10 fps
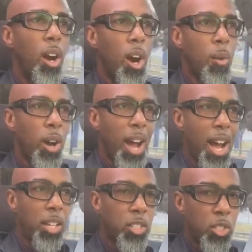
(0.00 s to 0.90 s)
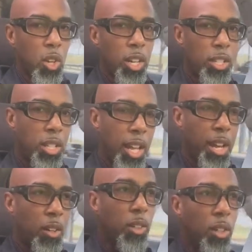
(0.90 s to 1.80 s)
oh, well, how's this going to
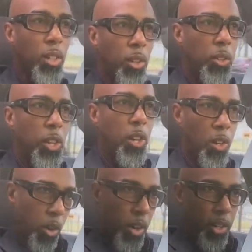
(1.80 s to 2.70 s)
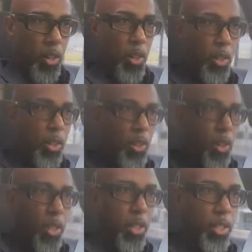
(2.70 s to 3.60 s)
sound, you know,
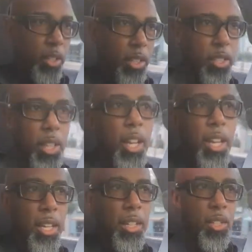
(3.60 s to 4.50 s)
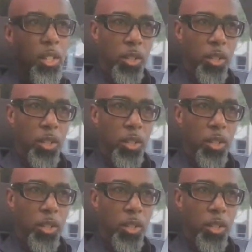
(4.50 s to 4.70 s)
on the stage